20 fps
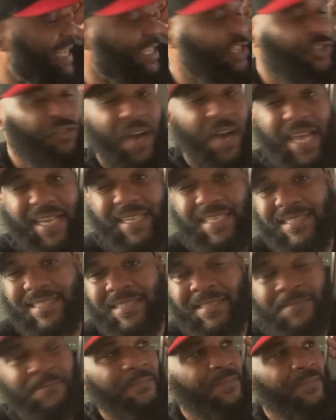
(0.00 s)
tried
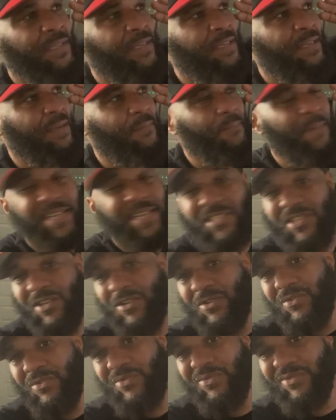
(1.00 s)
this
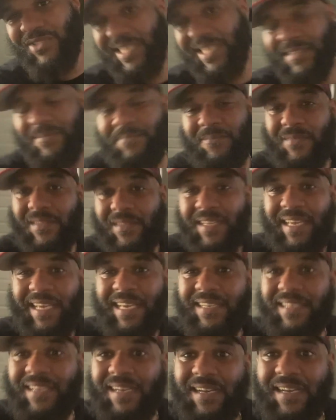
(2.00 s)
Mexico shit
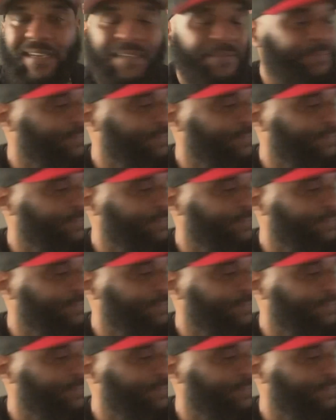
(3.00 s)
and uh,